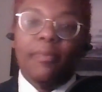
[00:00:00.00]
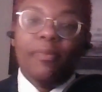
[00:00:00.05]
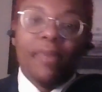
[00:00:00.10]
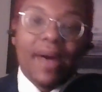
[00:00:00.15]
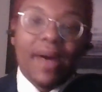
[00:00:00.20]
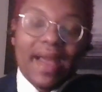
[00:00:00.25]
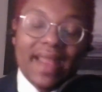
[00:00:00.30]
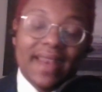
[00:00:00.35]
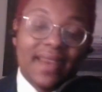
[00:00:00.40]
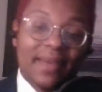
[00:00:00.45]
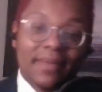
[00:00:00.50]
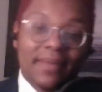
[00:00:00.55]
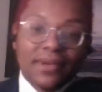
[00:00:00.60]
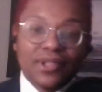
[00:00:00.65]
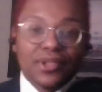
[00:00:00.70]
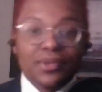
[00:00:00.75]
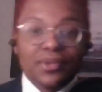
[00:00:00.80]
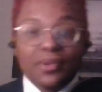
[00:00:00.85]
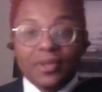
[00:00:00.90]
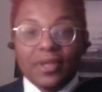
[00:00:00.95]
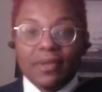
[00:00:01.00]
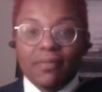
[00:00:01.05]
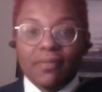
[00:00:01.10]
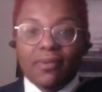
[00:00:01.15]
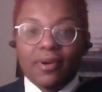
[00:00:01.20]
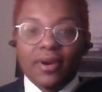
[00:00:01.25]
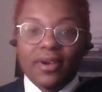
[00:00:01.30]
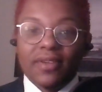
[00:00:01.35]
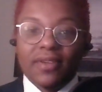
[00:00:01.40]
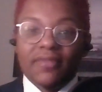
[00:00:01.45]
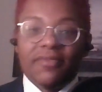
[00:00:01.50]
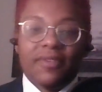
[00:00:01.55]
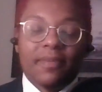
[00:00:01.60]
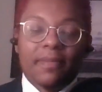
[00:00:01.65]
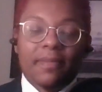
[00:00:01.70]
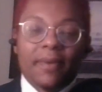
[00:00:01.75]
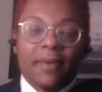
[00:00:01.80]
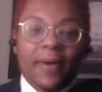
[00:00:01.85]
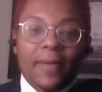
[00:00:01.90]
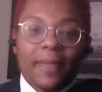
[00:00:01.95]
But numbers are really important in
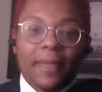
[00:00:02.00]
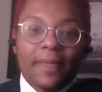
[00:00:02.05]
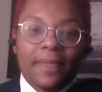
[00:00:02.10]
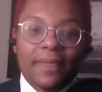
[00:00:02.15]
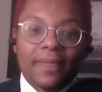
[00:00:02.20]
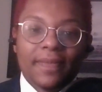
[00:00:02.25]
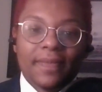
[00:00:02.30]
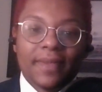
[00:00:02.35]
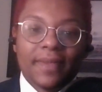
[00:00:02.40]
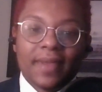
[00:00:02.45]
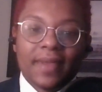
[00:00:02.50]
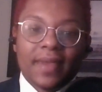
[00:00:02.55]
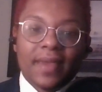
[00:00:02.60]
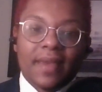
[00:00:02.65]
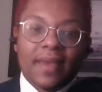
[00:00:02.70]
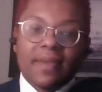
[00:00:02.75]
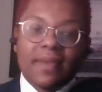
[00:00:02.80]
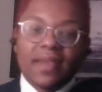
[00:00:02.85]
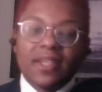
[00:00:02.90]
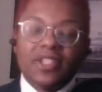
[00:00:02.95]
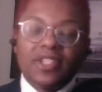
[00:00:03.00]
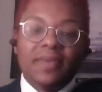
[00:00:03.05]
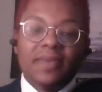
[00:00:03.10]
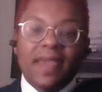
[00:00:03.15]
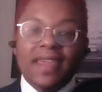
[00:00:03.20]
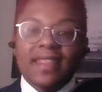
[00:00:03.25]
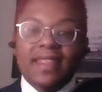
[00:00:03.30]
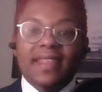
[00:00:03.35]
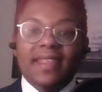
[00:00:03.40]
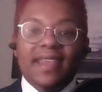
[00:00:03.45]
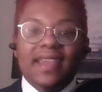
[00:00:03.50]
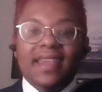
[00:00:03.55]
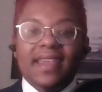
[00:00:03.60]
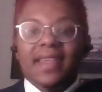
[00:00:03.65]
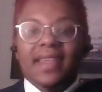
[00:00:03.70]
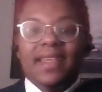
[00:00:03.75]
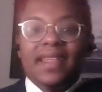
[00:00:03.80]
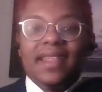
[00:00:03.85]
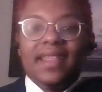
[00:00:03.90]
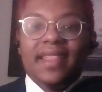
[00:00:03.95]
football because you may
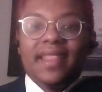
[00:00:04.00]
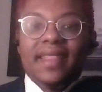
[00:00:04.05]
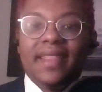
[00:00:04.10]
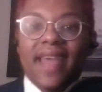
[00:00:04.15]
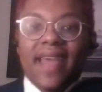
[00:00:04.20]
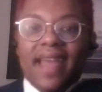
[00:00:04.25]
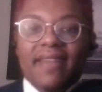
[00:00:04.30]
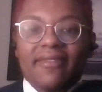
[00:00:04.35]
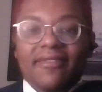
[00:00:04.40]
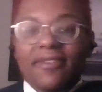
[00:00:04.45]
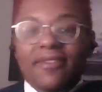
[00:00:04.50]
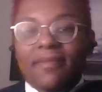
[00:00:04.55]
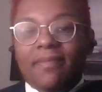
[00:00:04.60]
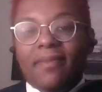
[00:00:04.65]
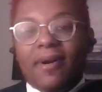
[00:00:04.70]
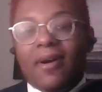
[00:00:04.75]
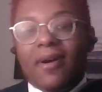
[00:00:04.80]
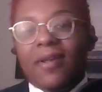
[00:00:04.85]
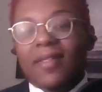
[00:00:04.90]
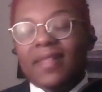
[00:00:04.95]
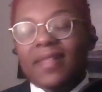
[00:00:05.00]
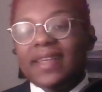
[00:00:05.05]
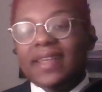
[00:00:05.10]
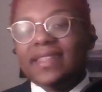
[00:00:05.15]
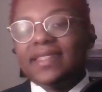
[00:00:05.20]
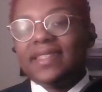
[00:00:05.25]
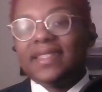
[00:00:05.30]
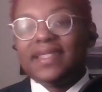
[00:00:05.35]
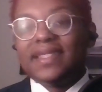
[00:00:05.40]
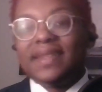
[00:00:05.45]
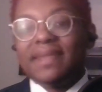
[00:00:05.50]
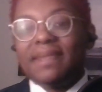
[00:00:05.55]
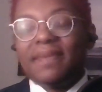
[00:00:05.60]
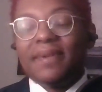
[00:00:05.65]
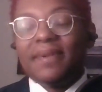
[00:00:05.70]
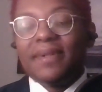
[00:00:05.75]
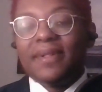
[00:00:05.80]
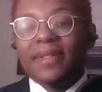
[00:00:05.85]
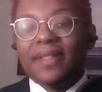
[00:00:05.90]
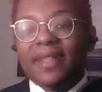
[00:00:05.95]
think that football is as
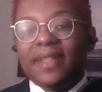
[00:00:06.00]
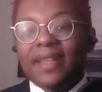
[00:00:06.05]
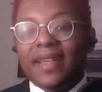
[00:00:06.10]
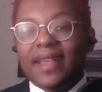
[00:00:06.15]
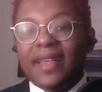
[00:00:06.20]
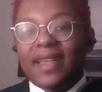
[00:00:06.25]
simple